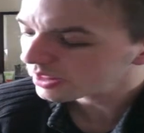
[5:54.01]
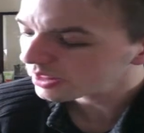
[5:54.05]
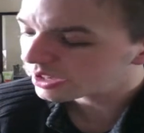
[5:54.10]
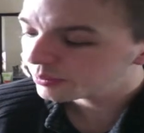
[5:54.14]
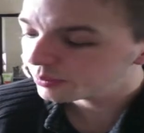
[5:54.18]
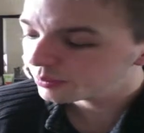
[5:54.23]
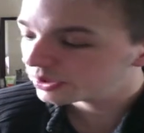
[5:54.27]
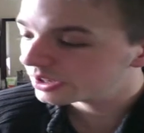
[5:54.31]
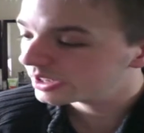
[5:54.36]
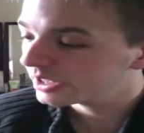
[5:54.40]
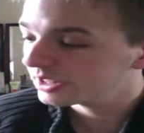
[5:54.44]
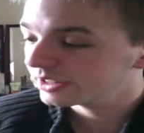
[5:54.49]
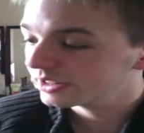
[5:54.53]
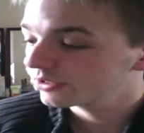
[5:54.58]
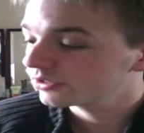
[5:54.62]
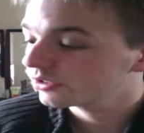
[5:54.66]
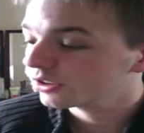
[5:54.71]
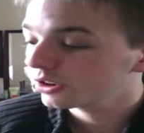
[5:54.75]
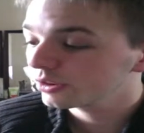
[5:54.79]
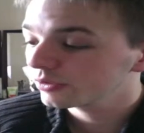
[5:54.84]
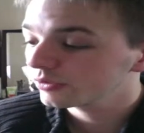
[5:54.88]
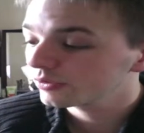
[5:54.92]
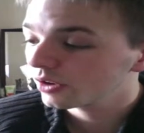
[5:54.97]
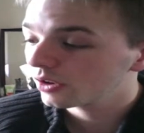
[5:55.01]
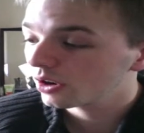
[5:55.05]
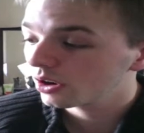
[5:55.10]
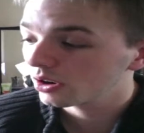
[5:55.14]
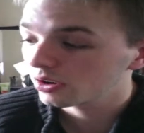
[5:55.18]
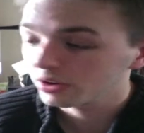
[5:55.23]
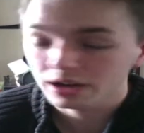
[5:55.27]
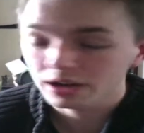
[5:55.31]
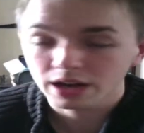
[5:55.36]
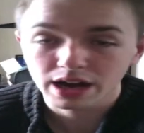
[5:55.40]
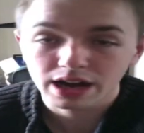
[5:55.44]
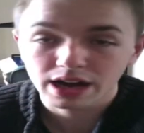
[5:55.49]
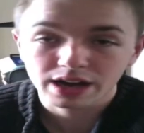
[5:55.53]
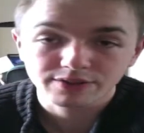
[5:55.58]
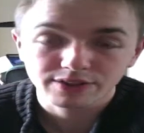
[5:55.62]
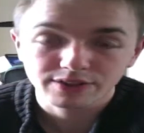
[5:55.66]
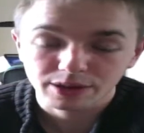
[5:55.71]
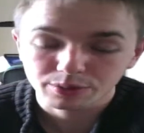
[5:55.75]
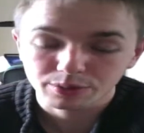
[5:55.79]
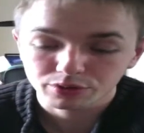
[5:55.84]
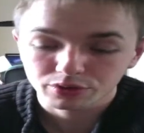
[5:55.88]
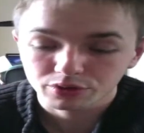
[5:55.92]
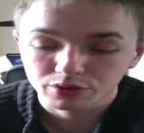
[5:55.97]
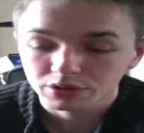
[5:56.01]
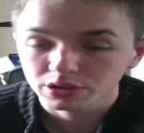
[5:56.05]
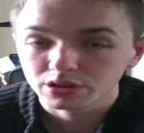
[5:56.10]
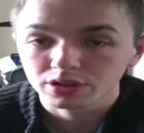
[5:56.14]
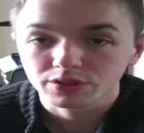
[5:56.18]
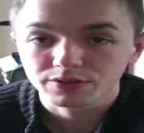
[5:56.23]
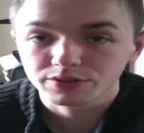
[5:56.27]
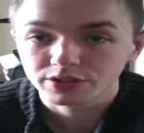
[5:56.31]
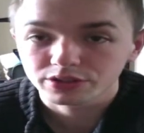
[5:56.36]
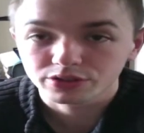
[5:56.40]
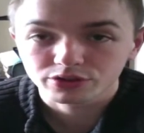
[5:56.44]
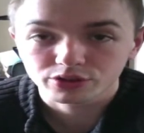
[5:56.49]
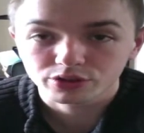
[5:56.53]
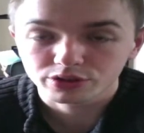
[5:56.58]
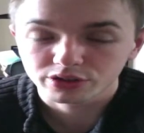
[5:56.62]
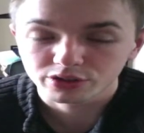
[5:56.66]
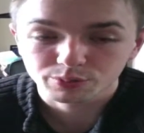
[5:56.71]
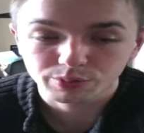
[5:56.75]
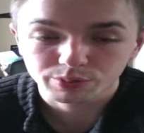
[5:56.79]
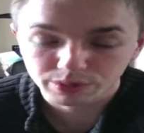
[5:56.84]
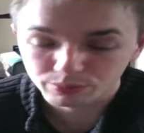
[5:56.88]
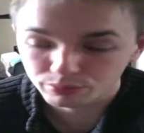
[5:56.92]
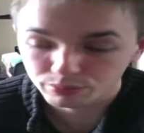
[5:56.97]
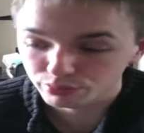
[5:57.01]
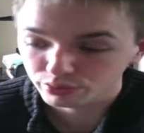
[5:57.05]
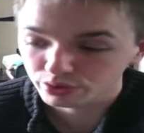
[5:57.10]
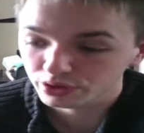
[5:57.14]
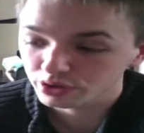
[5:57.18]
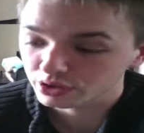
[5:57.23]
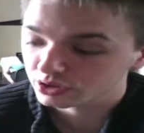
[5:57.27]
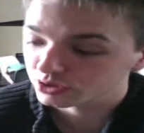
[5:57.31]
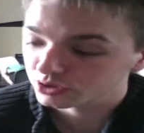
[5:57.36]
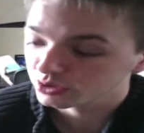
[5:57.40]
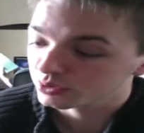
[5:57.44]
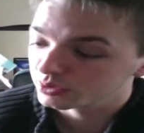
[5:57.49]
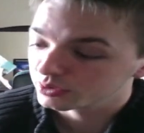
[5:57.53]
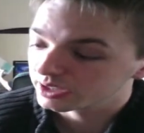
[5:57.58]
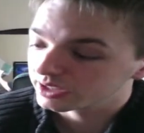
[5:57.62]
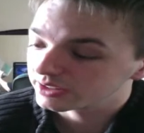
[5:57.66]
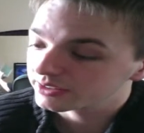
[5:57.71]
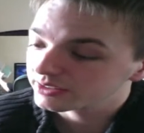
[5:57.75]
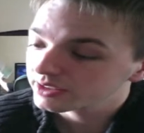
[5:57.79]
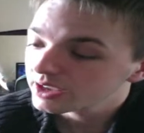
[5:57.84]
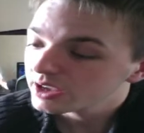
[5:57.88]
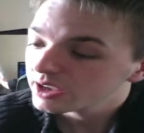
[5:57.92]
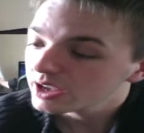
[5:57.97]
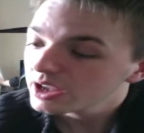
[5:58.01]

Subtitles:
But so far, I've absolutely loved this unit. It's been a brilliant unit.